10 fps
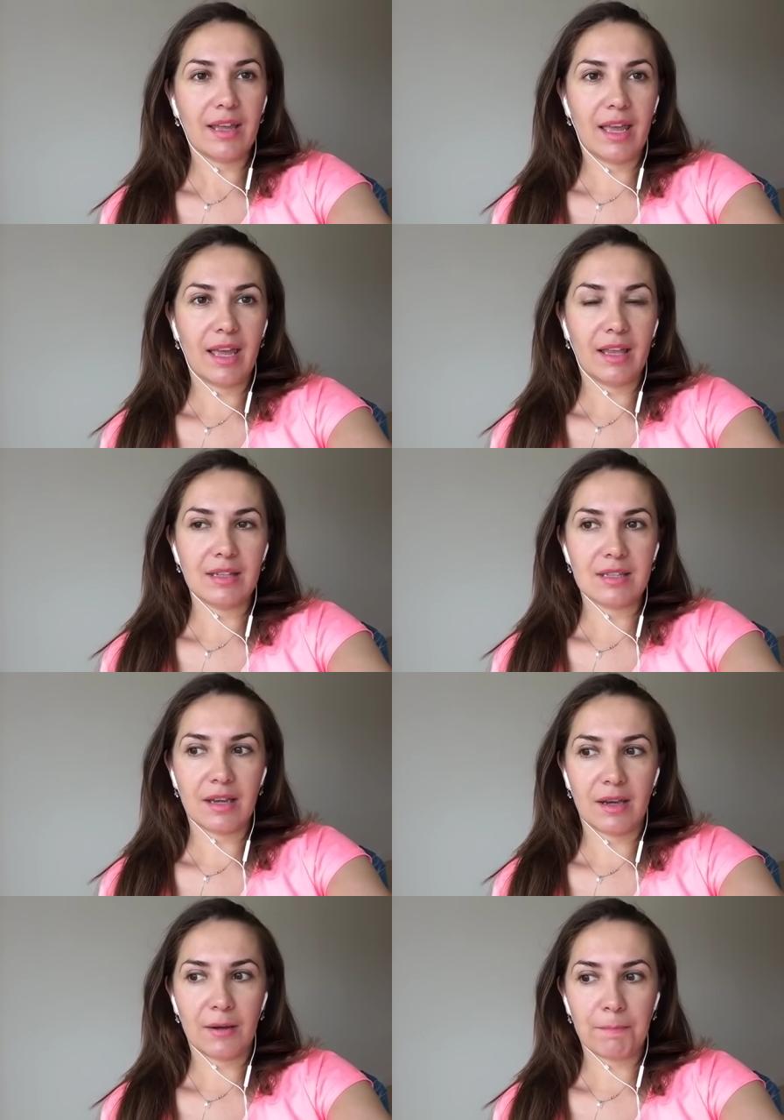and
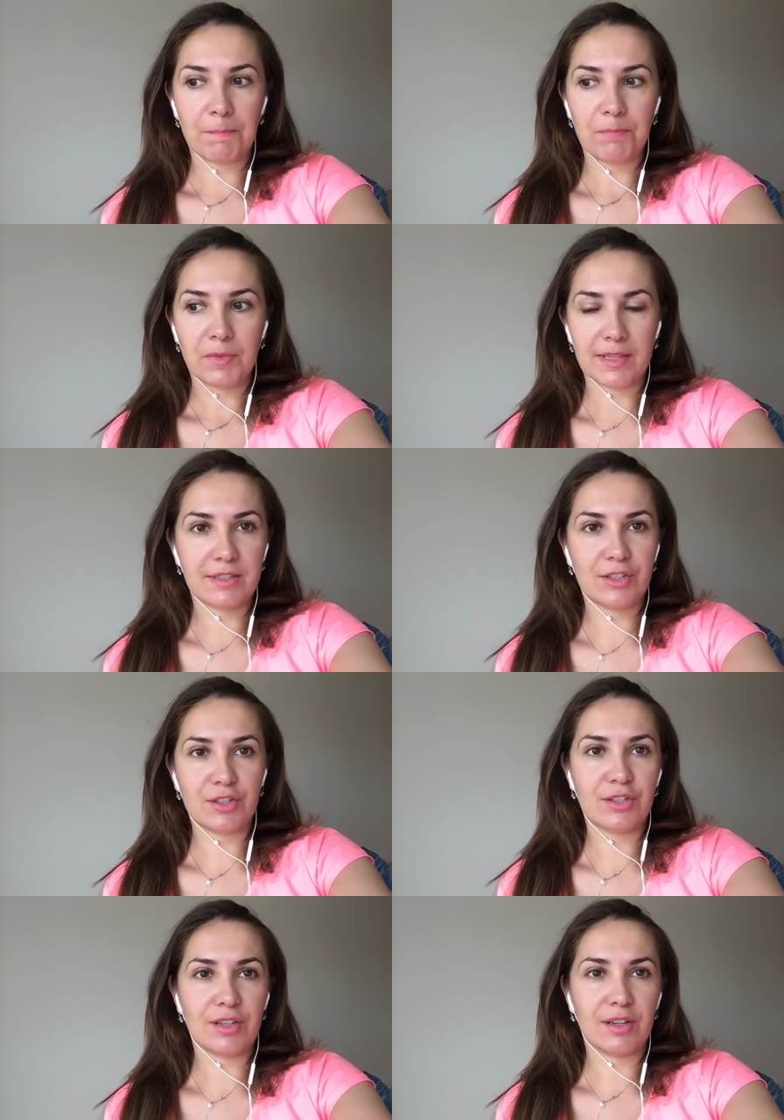it's just